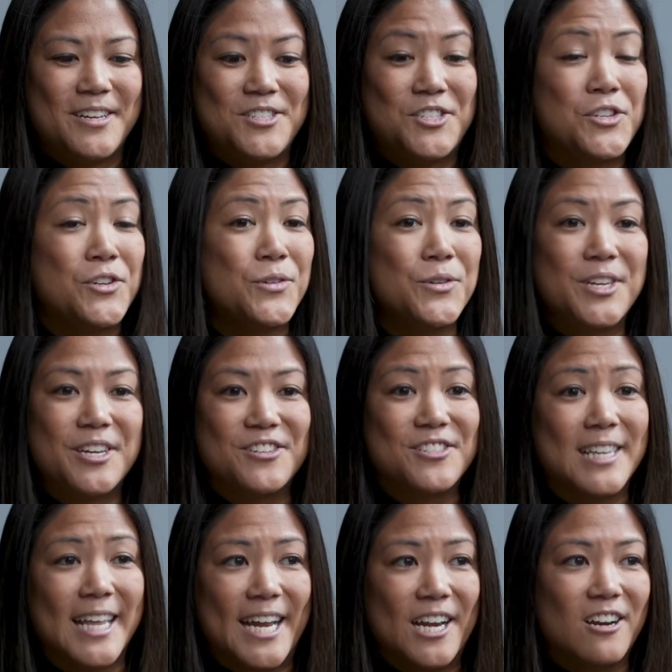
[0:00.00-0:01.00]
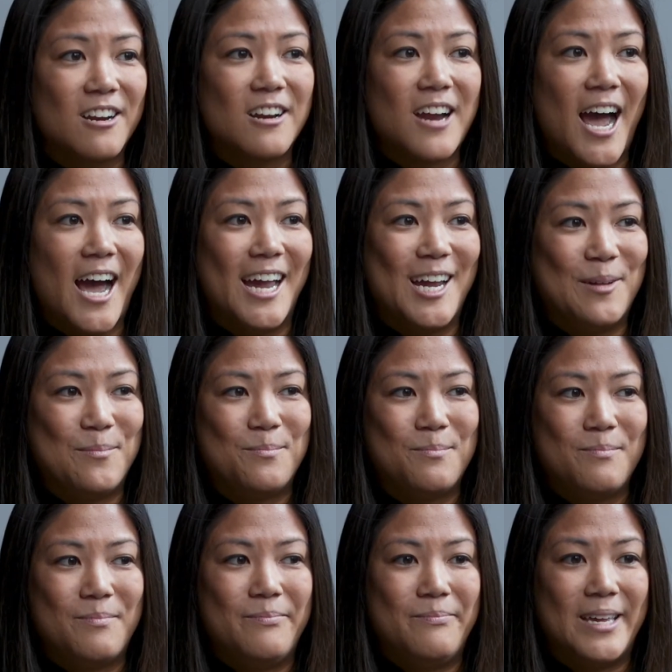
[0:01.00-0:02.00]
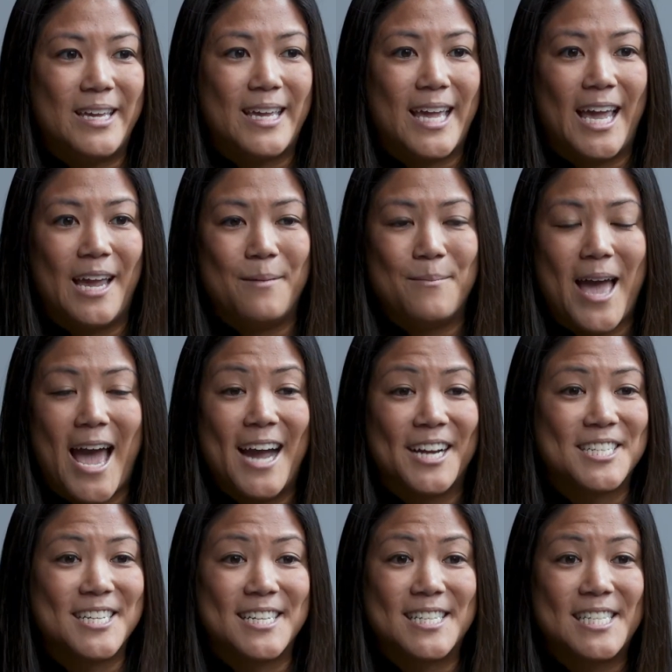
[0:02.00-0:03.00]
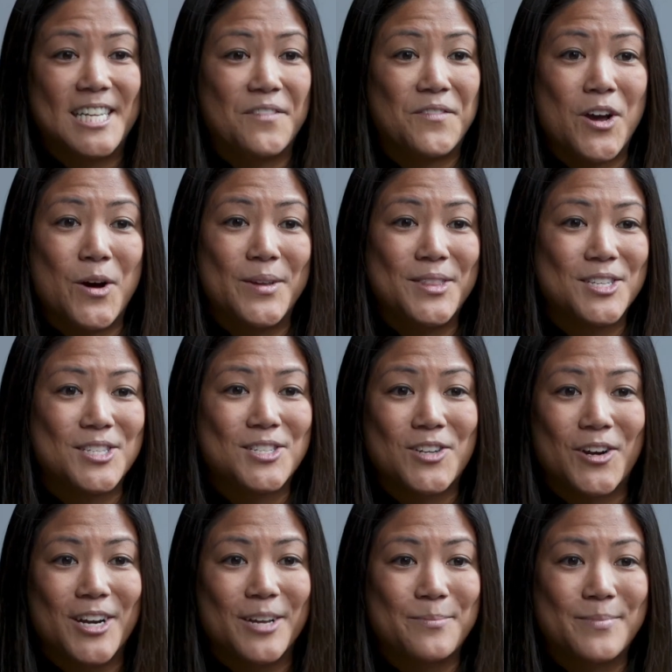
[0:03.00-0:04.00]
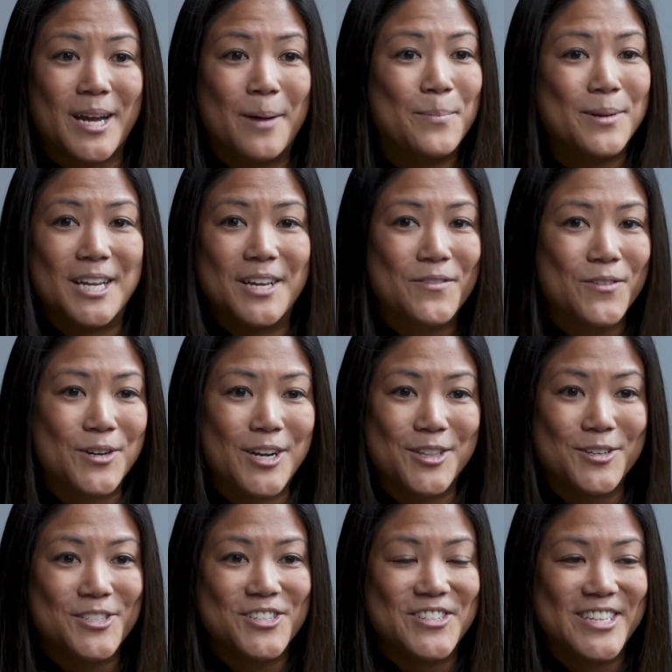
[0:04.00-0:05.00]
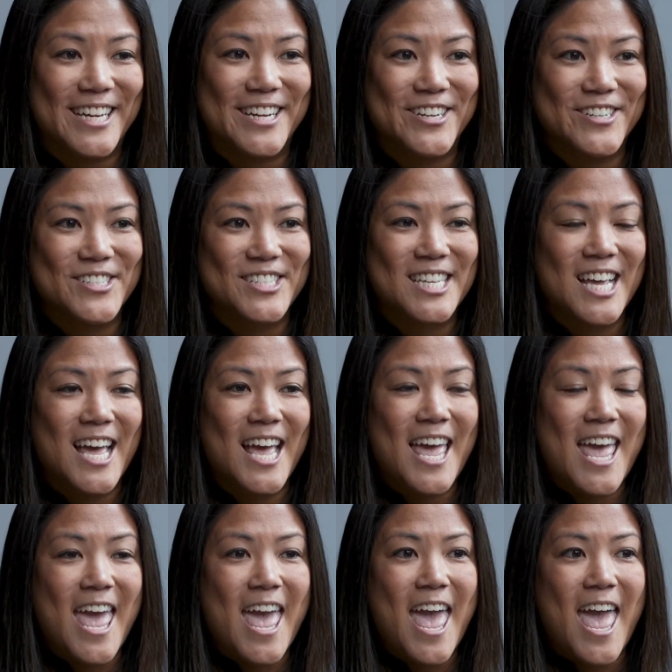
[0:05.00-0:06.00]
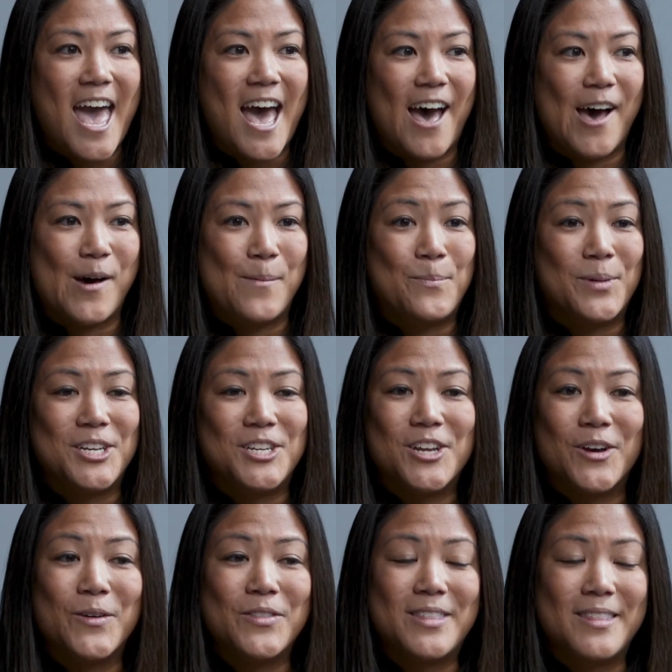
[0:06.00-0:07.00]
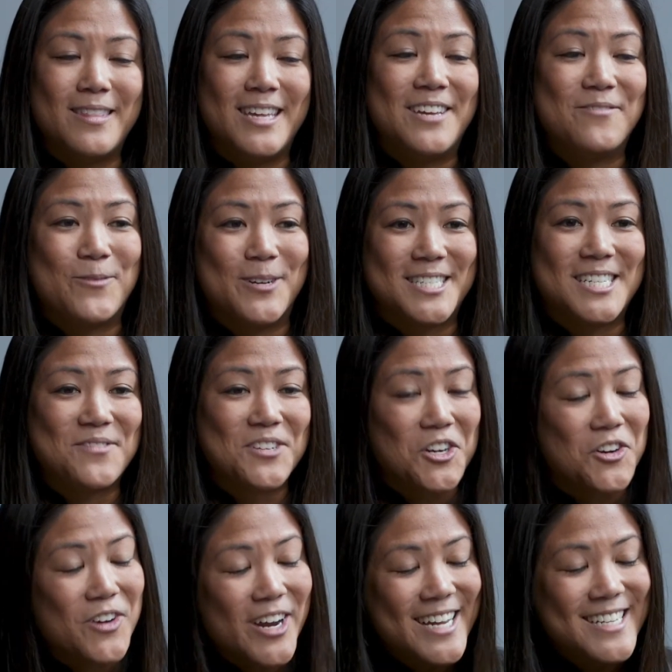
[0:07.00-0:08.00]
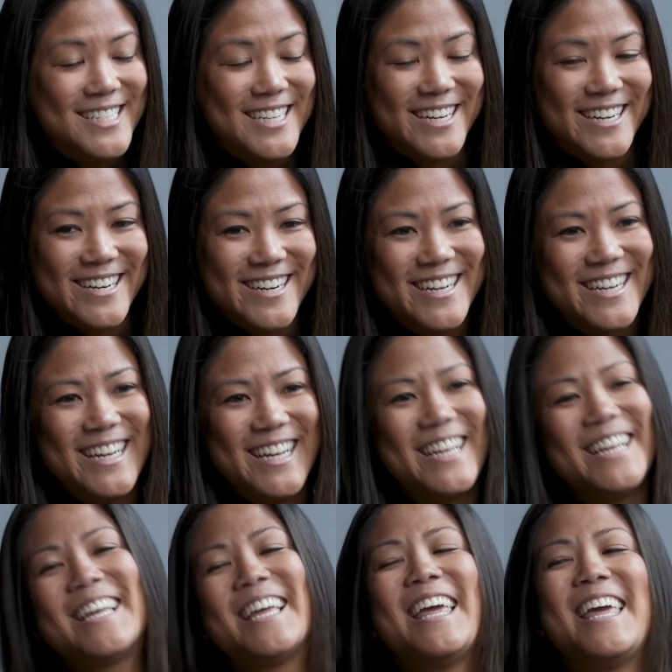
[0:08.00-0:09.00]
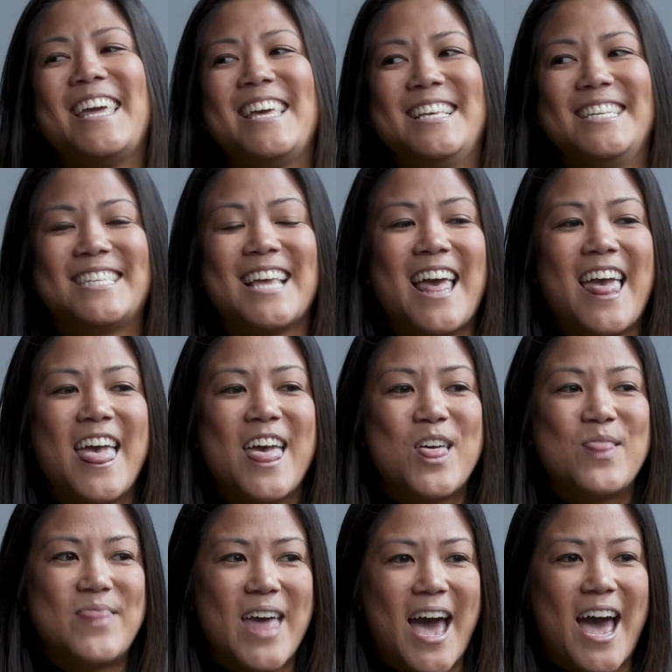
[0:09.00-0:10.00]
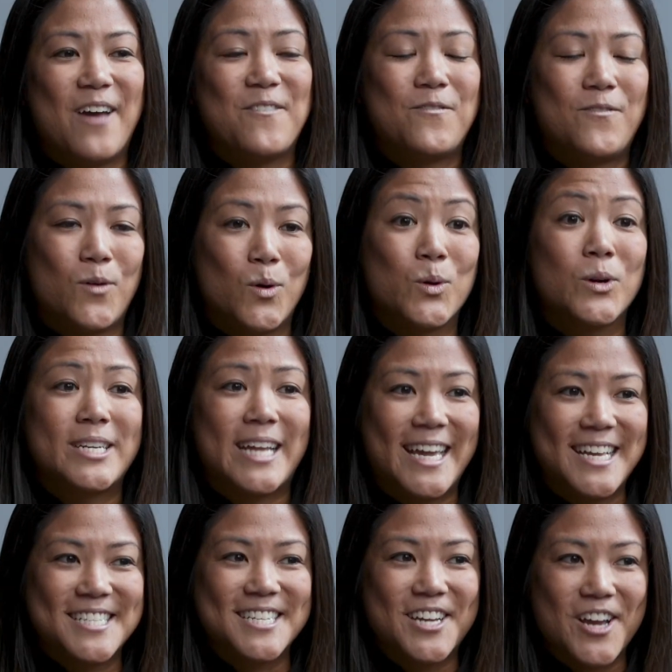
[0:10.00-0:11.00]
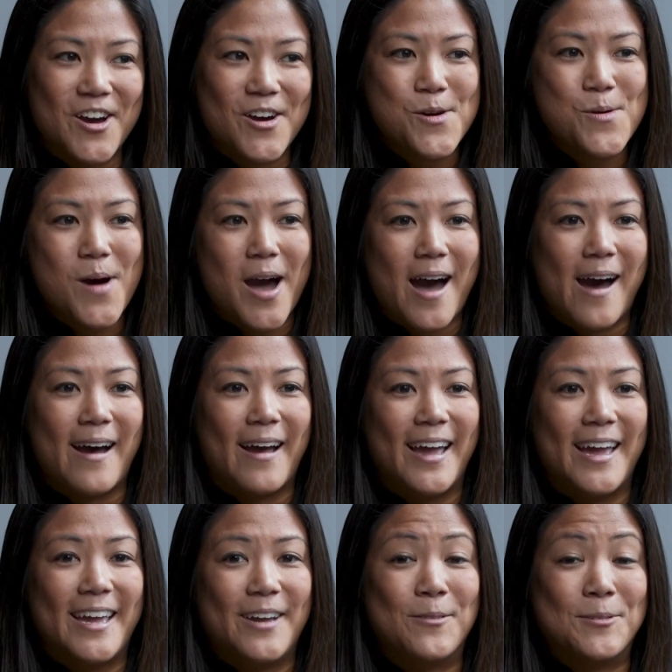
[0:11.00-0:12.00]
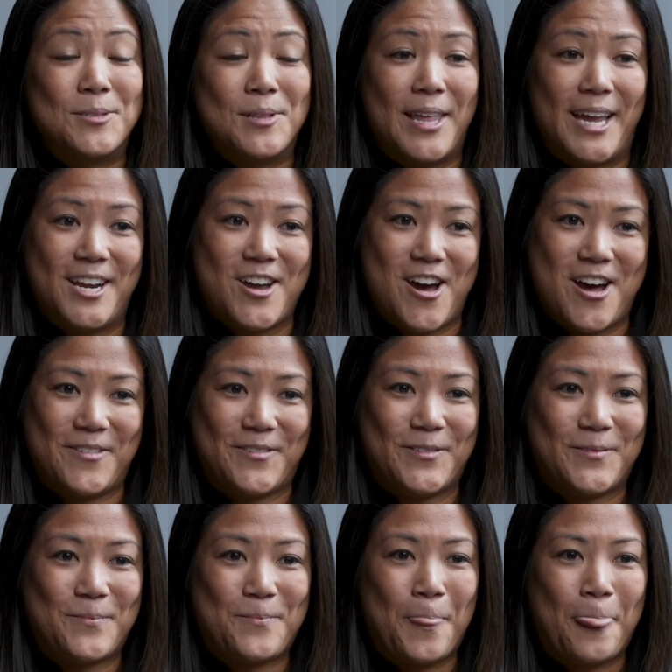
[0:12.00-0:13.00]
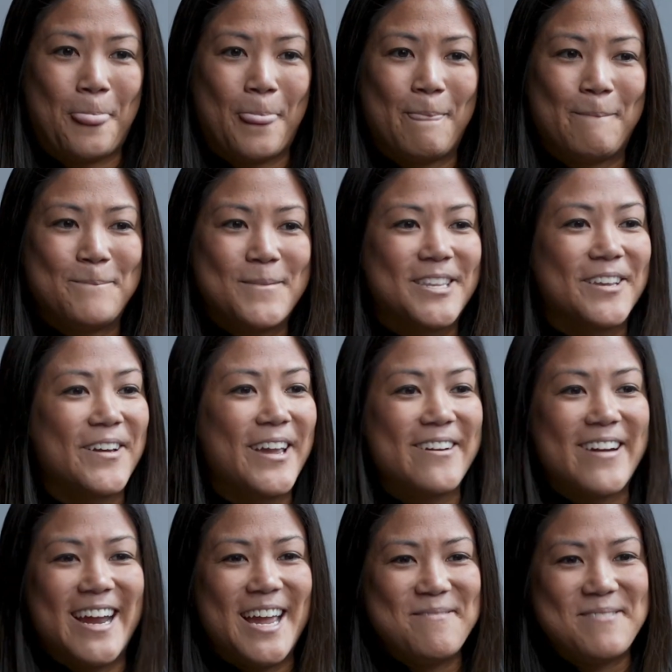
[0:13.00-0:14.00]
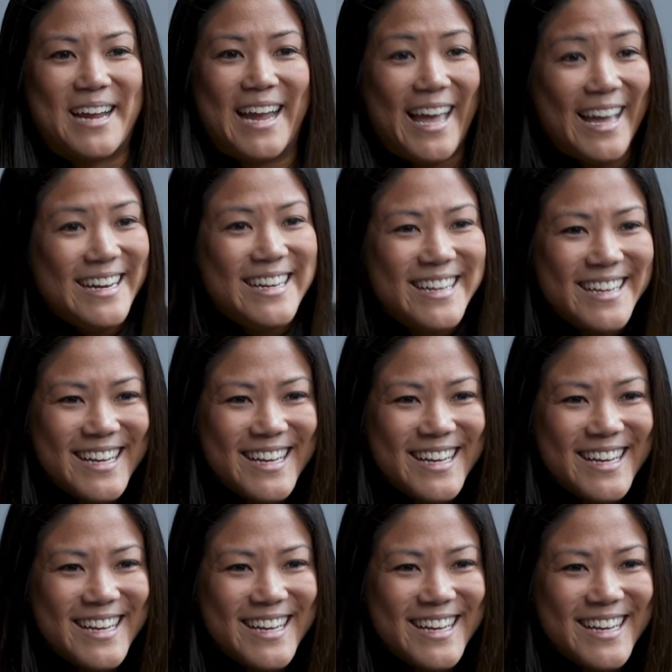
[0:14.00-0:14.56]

2 years later, I became acting CFO at the startup company for another 2 years. But what's even crazier is that 4 days ago, I was laid off. So here I am again,